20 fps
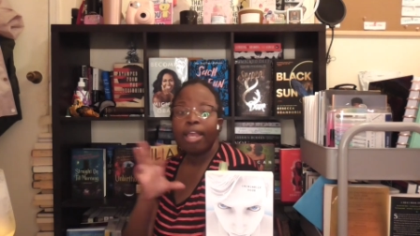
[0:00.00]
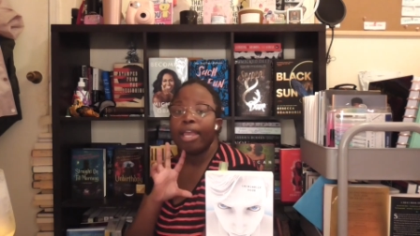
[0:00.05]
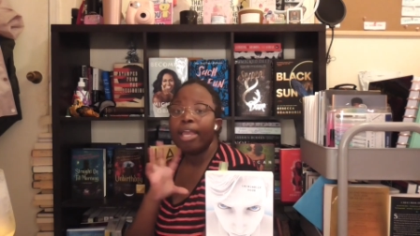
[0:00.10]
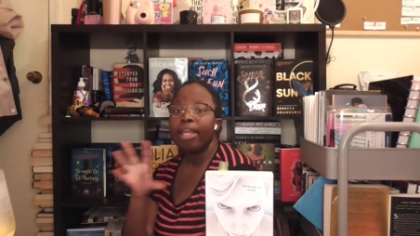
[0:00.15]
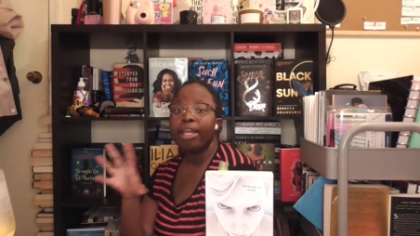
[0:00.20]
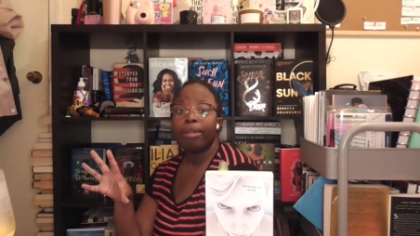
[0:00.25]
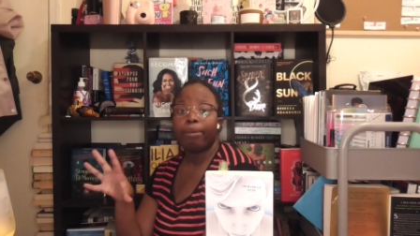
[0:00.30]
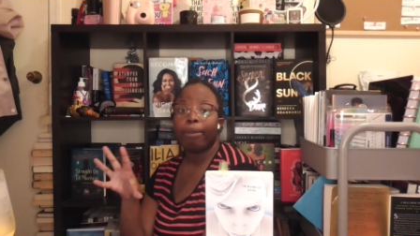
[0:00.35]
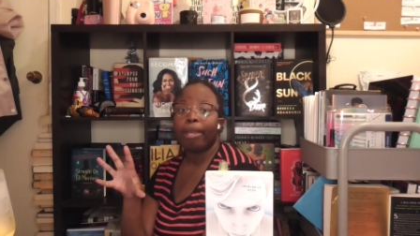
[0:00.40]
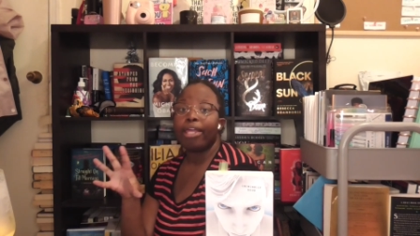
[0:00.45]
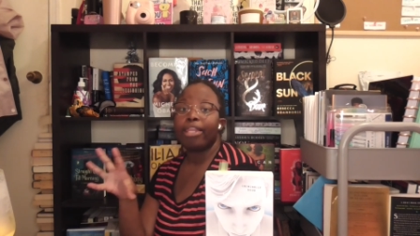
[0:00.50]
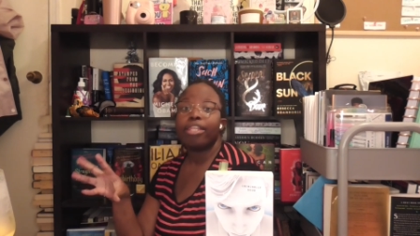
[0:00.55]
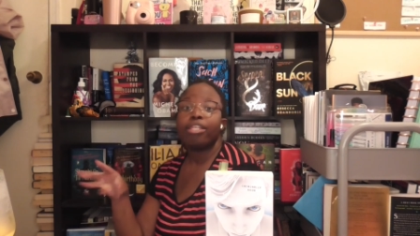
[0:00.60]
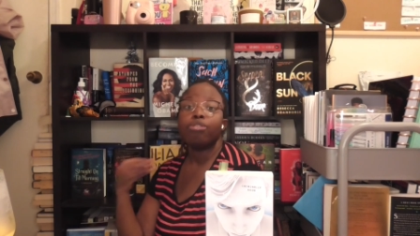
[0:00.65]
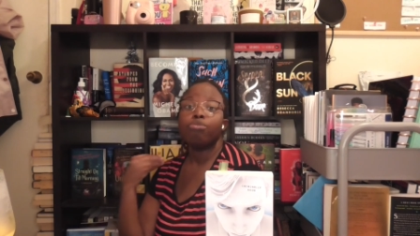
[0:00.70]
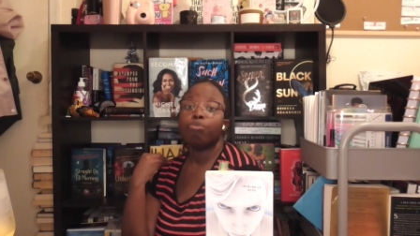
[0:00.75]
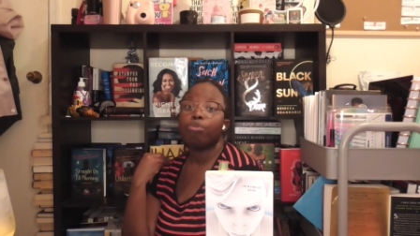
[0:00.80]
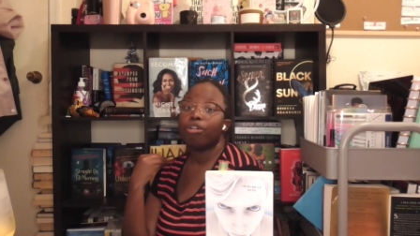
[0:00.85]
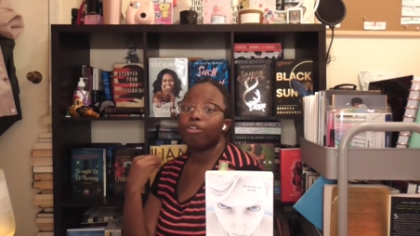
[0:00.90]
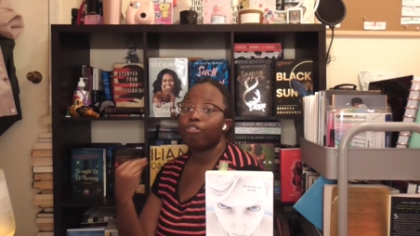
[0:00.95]
Anyway,
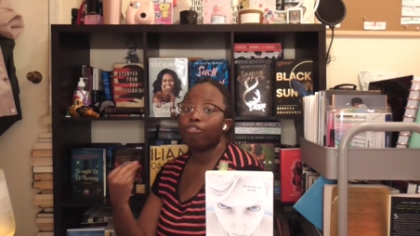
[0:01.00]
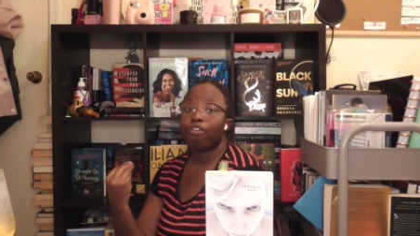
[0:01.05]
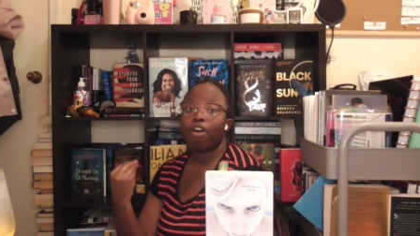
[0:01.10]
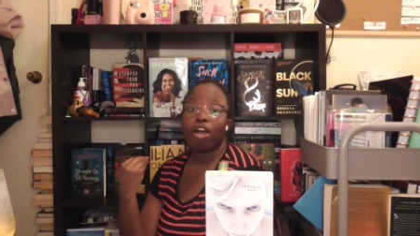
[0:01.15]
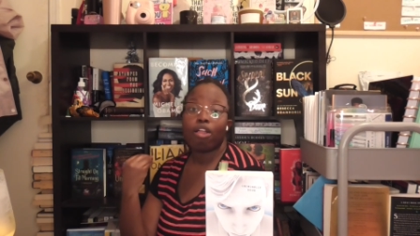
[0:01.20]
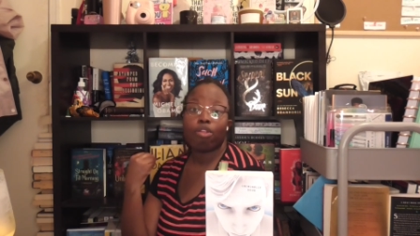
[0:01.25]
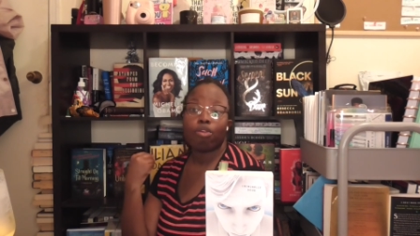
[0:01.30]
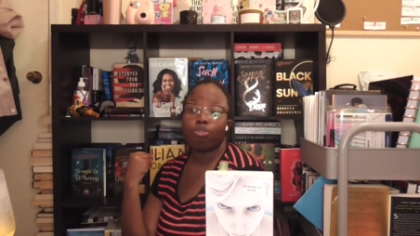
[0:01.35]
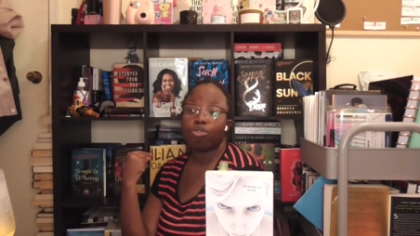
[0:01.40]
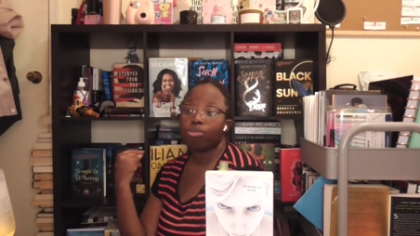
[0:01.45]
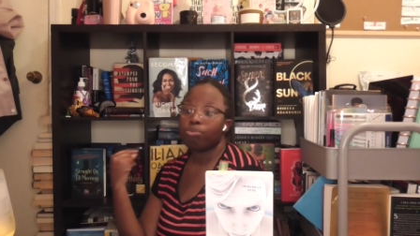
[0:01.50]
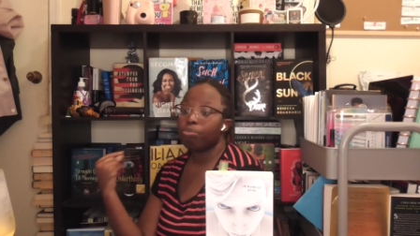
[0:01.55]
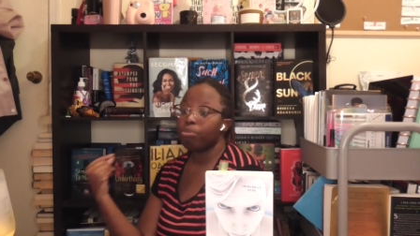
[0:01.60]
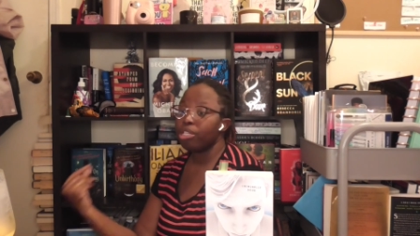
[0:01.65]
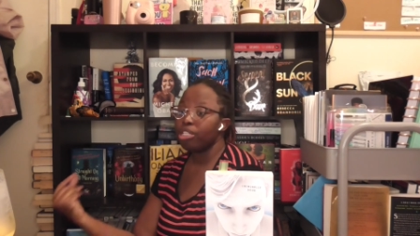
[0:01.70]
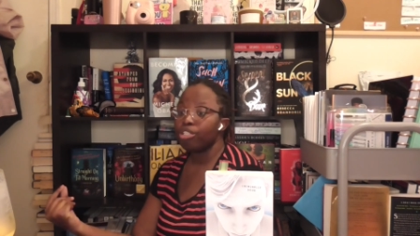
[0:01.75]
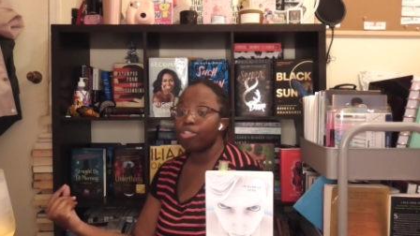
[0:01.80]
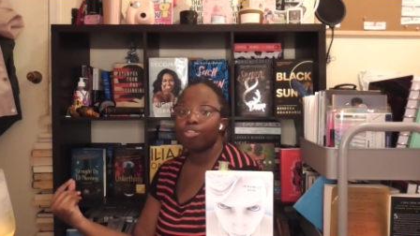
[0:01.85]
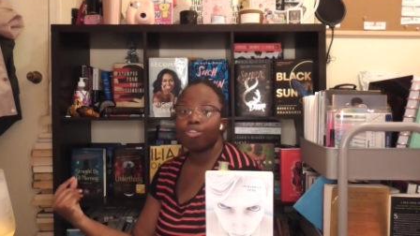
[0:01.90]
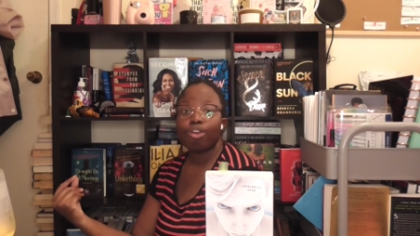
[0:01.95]
this book follows
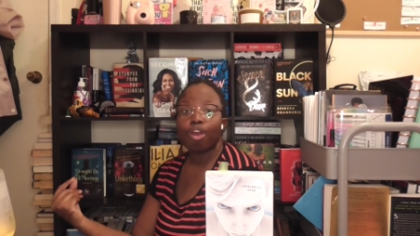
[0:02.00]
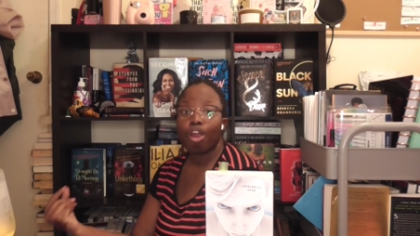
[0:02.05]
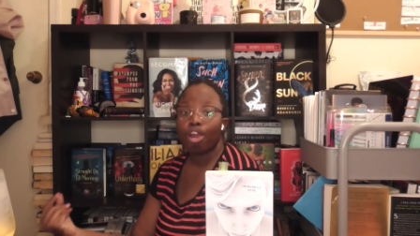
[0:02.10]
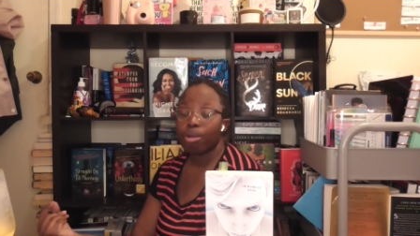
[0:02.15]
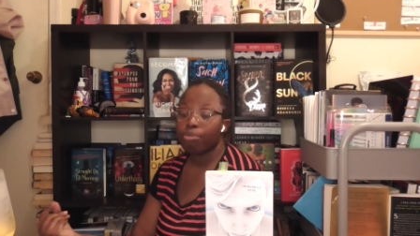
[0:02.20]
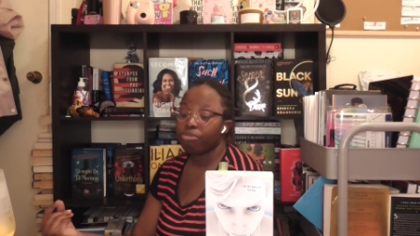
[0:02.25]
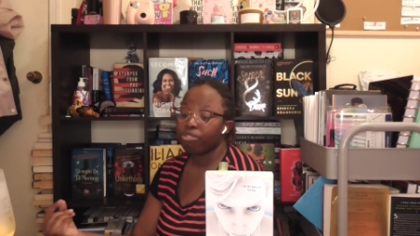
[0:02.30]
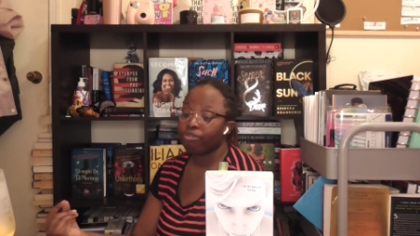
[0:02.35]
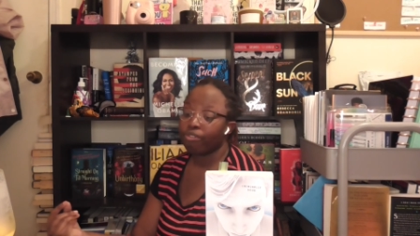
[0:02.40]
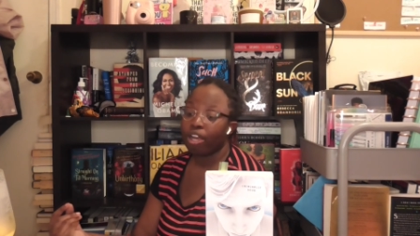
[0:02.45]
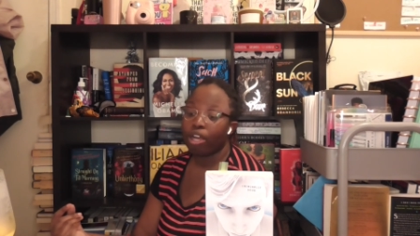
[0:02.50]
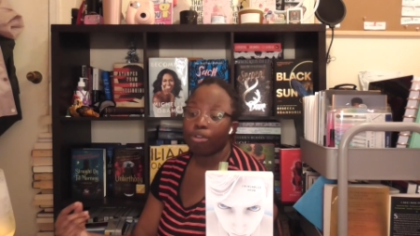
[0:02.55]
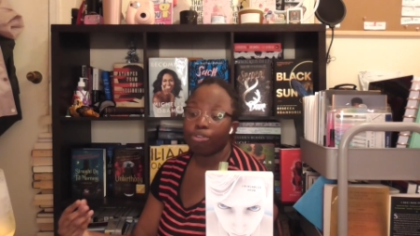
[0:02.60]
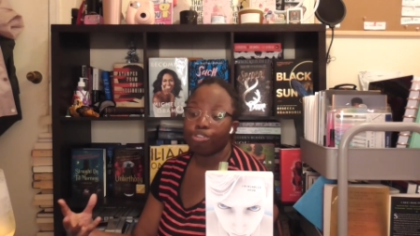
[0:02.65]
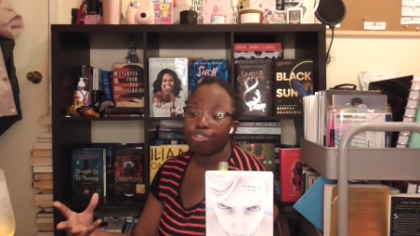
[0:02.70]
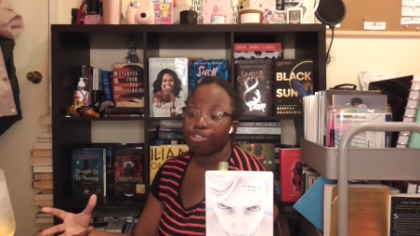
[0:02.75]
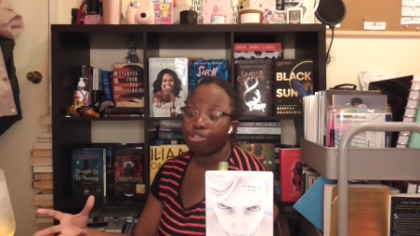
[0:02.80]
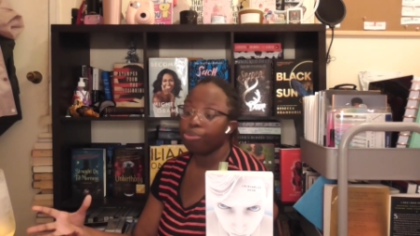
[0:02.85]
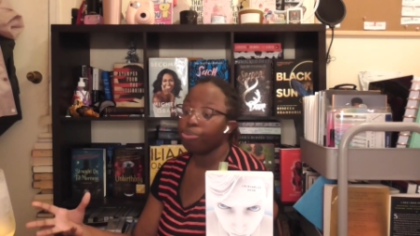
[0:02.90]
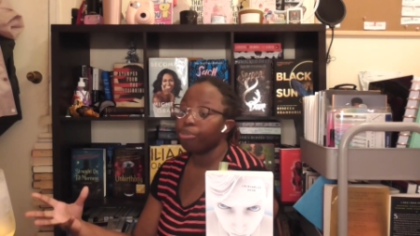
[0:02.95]
Mr. Artemis Fowl
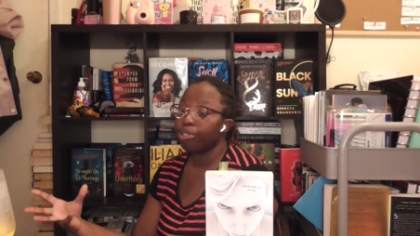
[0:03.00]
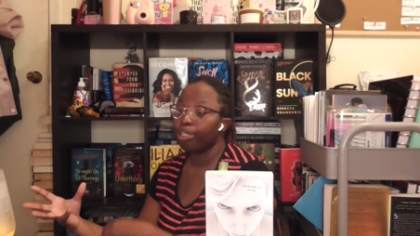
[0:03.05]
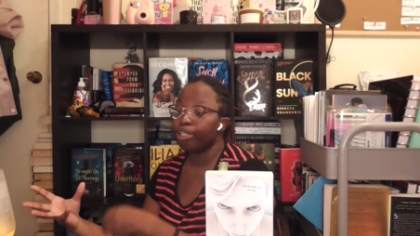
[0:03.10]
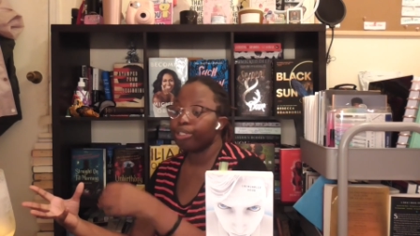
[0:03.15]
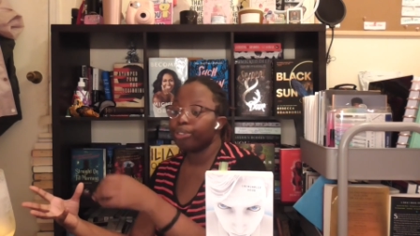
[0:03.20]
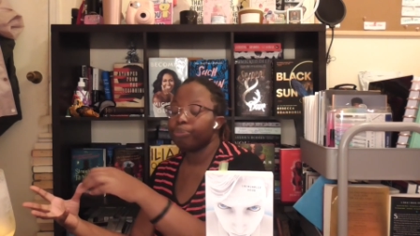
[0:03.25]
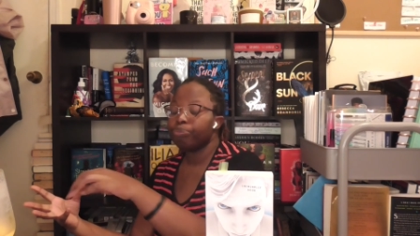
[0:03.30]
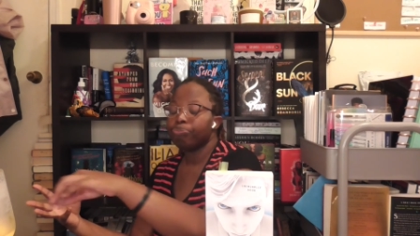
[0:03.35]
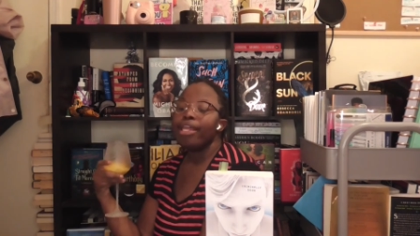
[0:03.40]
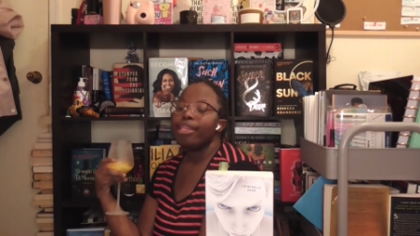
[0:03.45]
Jr.